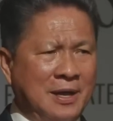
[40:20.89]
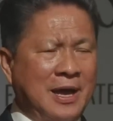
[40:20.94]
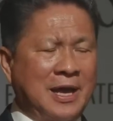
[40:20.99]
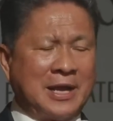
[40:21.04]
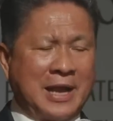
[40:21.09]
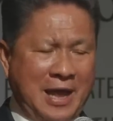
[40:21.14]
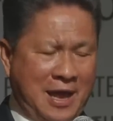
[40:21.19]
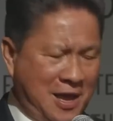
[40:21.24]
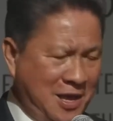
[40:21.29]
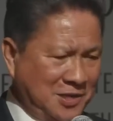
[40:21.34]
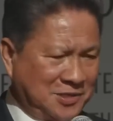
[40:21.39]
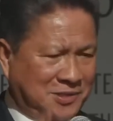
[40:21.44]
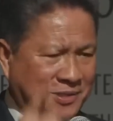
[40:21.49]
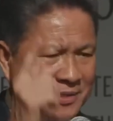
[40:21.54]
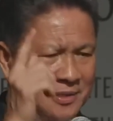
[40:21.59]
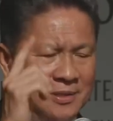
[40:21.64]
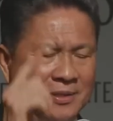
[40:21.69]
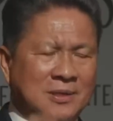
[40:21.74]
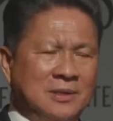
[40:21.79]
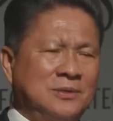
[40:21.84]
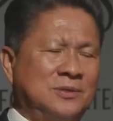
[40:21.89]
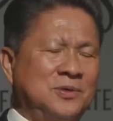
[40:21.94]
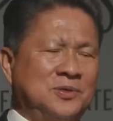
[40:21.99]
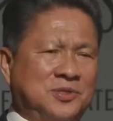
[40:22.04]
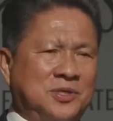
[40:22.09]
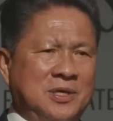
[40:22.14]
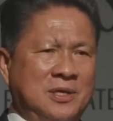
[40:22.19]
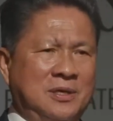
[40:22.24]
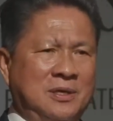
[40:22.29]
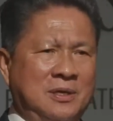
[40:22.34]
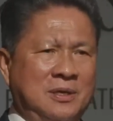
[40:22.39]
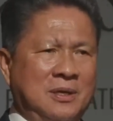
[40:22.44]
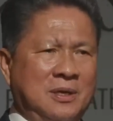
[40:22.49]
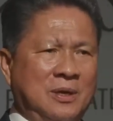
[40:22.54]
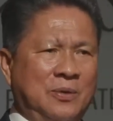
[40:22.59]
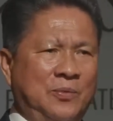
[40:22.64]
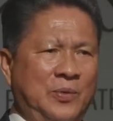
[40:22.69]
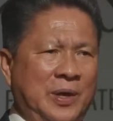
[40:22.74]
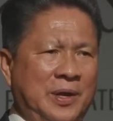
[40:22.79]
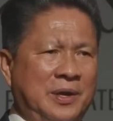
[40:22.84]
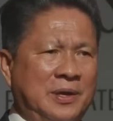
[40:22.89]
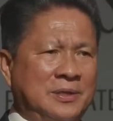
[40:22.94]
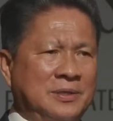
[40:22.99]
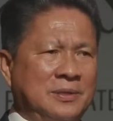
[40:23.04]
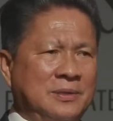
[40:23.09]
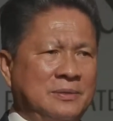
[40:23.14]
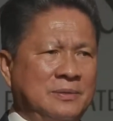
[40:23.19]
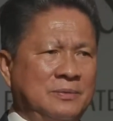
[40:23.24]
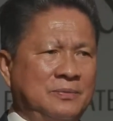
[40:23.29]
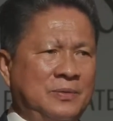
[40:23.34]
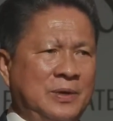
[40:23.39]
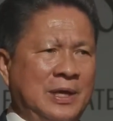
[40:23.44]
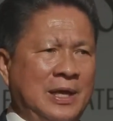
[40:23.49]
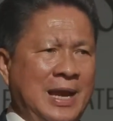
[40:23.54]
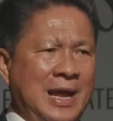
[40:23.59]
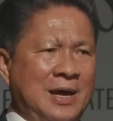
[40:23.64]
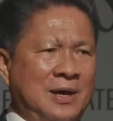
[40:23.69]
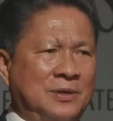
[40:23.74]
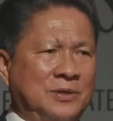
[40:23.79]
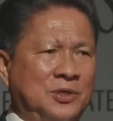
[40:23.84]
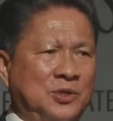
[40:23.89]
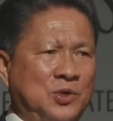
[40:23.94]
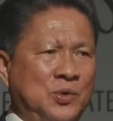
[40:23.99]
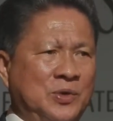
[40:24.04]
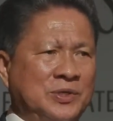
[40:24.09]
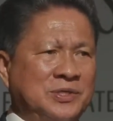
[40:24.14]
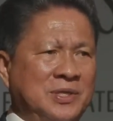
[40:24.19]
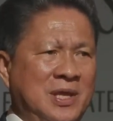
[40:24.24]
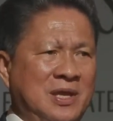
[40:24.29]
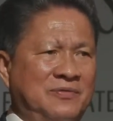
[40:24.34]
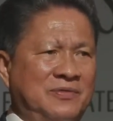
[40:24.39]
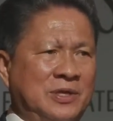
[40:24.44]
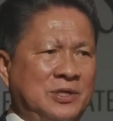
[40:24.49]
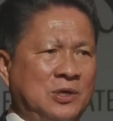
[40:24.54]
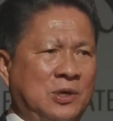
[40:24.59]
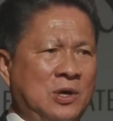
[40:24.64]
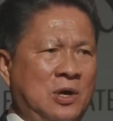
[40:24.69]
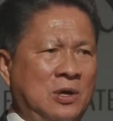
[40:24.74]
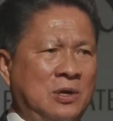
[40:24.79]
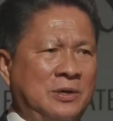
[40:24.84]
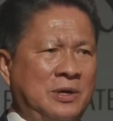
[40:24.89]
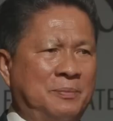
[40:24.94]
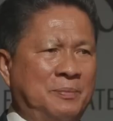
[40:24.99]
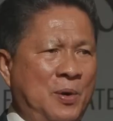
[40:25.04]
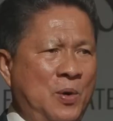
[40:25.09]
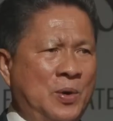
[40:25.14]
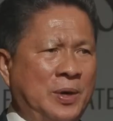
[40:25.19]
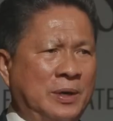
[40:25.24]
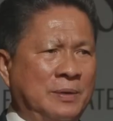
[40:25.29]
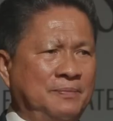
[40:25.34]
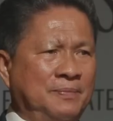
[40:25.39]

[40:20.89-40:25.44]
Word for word: And as to see whether we allow the U.S. Navy to call in the port,